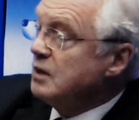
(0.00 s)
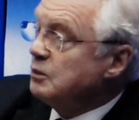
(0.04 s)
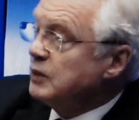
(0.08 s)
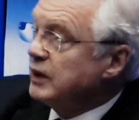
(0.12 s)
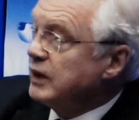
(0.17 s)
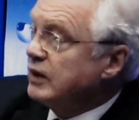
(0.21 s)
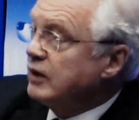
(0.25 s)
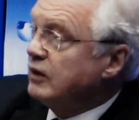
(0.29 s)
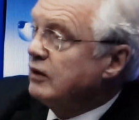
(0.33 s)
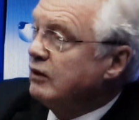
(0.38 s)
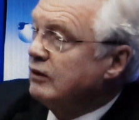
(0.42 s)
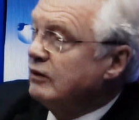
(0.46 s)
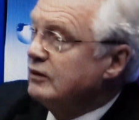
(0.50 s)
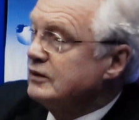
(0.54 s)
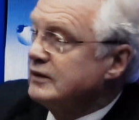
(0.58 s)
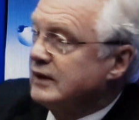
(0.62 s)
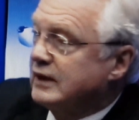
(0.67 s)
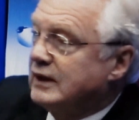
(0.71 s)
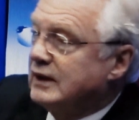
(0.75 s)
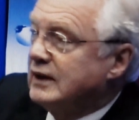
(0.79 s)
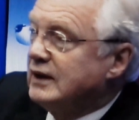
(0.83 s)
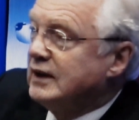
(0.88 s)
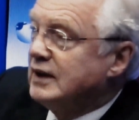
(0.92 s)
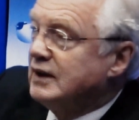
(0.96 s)
because
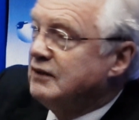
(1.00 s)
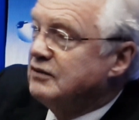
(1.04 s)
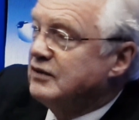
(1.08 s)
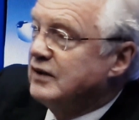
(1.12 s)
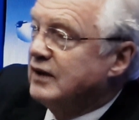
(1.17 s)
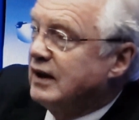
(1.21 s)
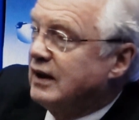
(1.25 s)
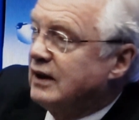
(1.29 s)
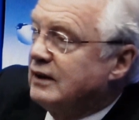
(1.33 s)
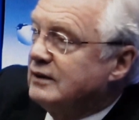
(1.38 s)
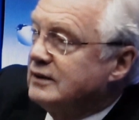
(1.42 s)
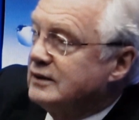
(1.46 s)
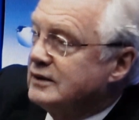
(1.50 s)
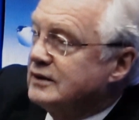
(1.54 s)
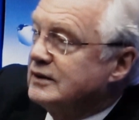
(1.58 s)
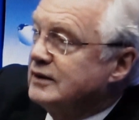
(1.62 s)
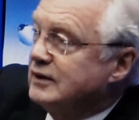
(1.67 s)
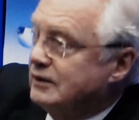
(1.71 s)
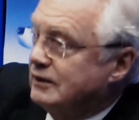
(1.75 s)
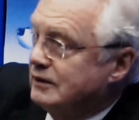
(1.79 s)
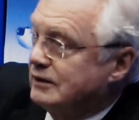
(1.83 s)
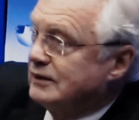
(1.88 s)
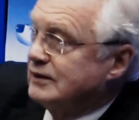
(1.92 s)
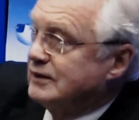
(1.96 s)
that leaves it
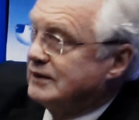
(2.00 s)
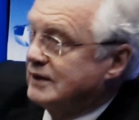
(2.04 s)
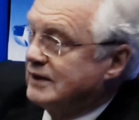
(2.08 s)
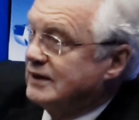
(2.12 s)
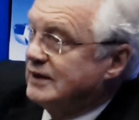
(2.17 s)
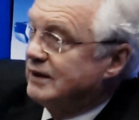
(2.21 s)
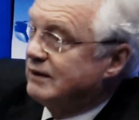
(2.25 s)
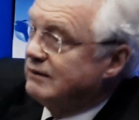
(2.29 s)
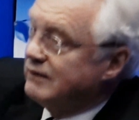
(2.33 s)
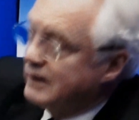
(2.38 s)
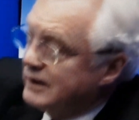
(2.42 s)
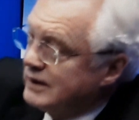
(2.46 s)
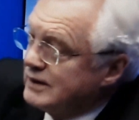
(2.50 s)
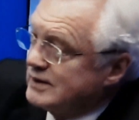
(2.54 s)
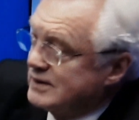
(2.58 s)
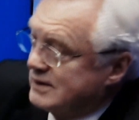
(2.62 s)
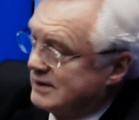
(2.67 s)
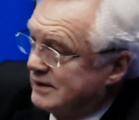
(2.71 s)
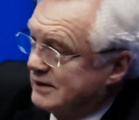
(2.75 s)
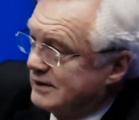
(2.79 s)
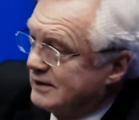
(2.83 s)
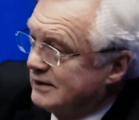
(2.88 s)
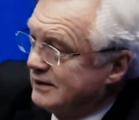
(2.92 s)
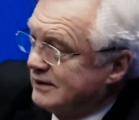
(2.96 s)
uncertain that they're
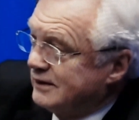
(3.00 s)
innocent.